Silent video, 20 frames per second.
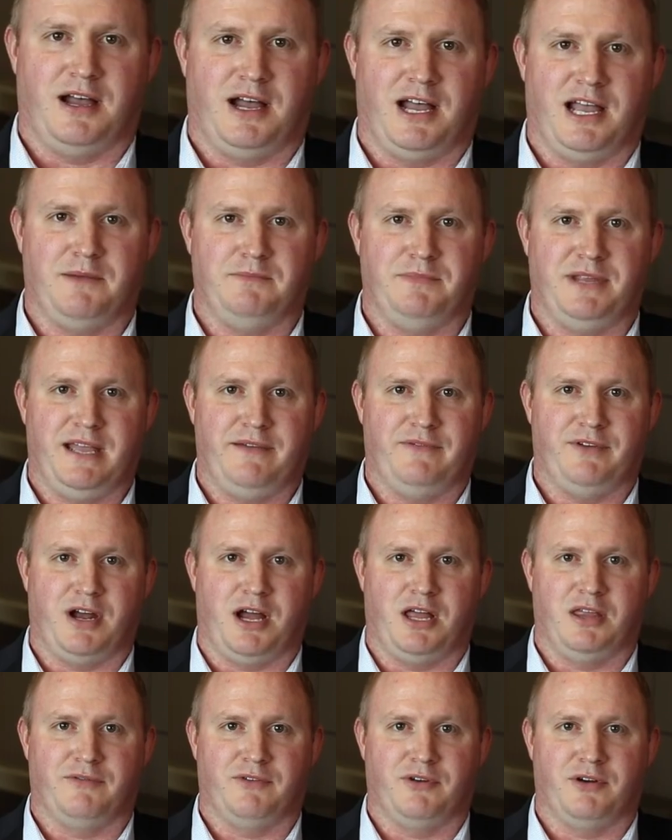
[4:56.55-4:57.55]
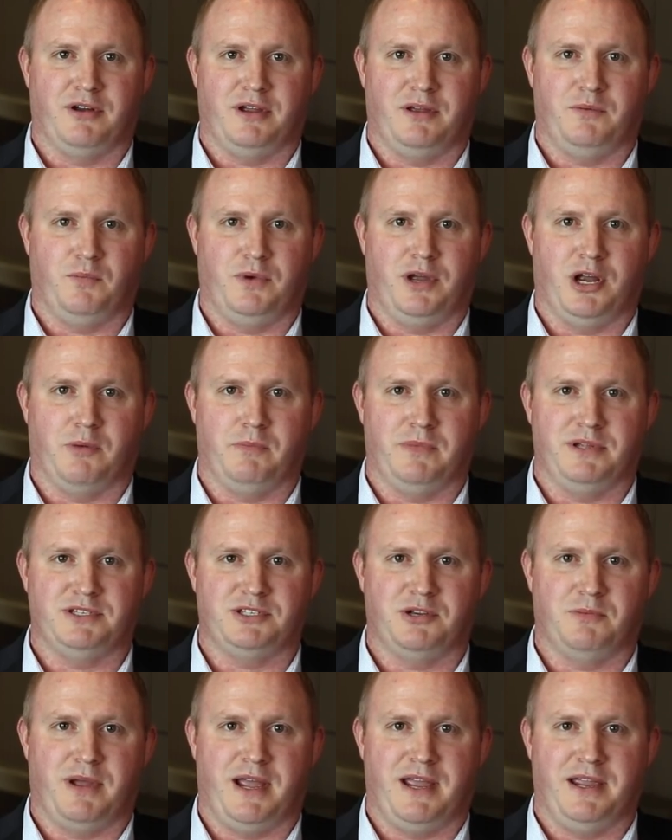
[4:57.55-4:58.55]
I am David Oliver, and we are
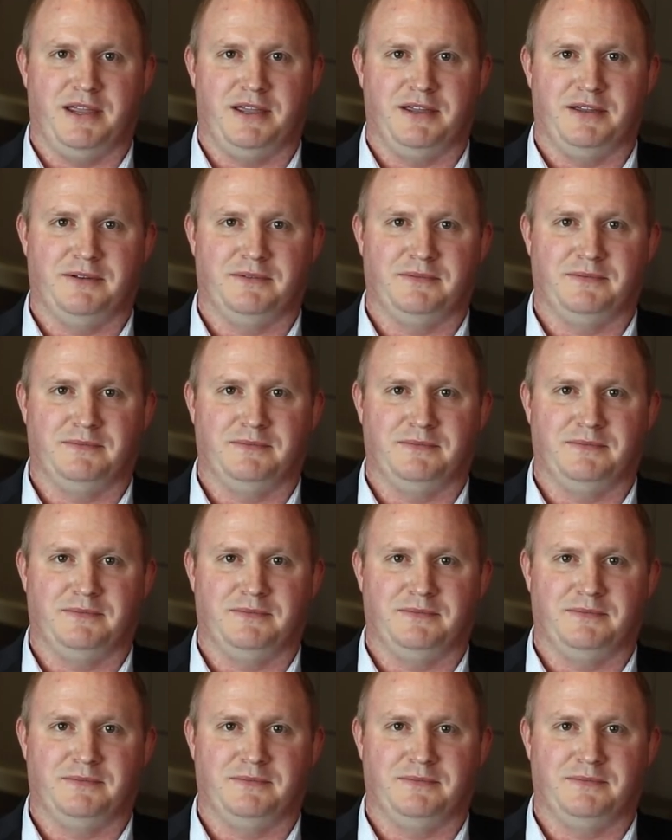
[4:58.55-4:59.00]
Minster Bank.